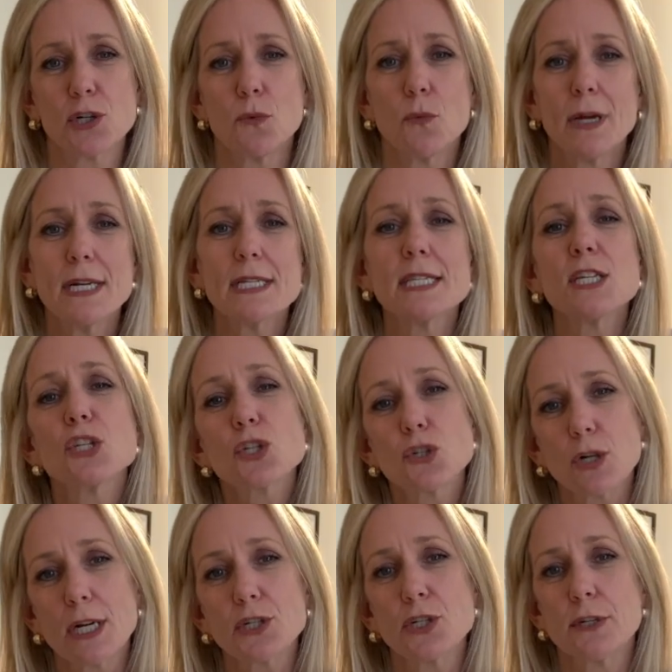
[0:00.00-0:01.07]
What is the
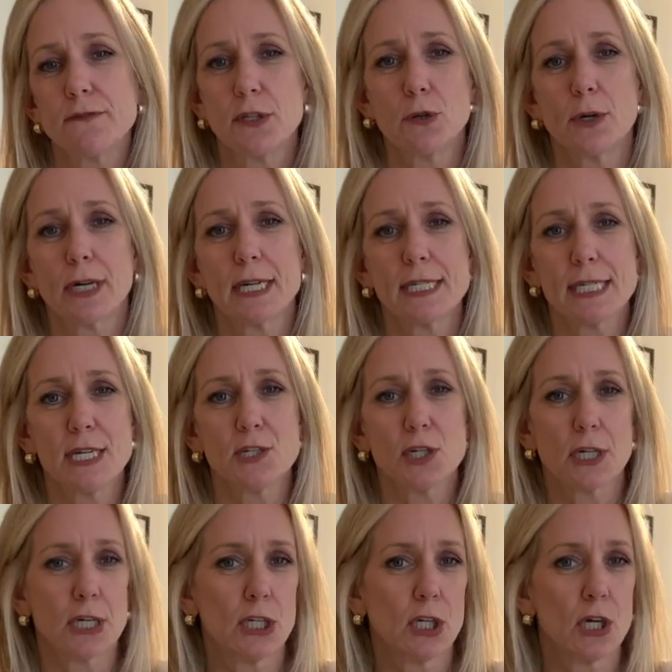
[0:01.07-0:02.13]
structure of the organization
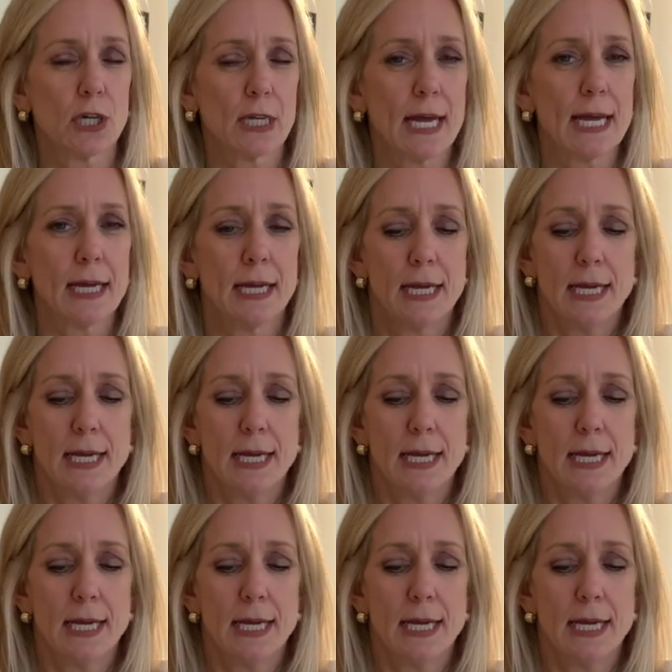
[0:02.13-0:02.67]
going to look like?